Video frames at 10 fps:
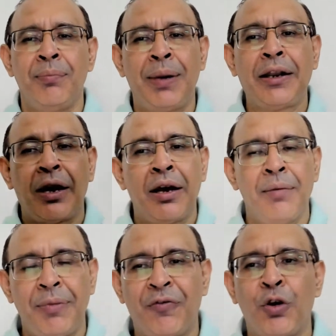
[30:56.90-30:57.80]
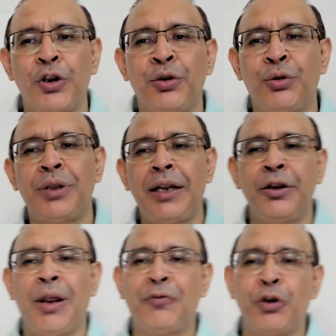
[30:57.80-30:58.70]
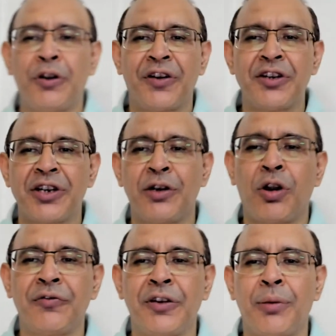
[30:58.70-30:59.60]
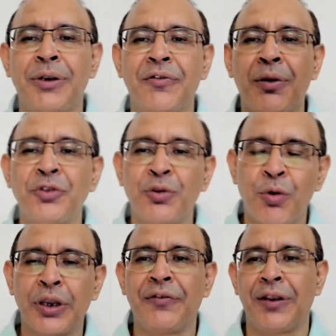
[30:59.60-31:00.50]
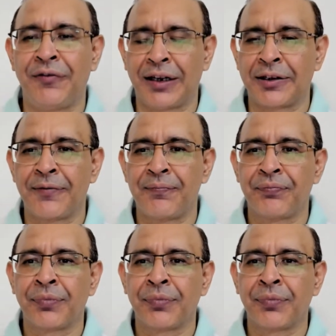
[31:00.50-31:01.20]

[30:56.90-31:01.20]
But before you do that, you have to differentiate dawn phenomenon from Somogyi effect.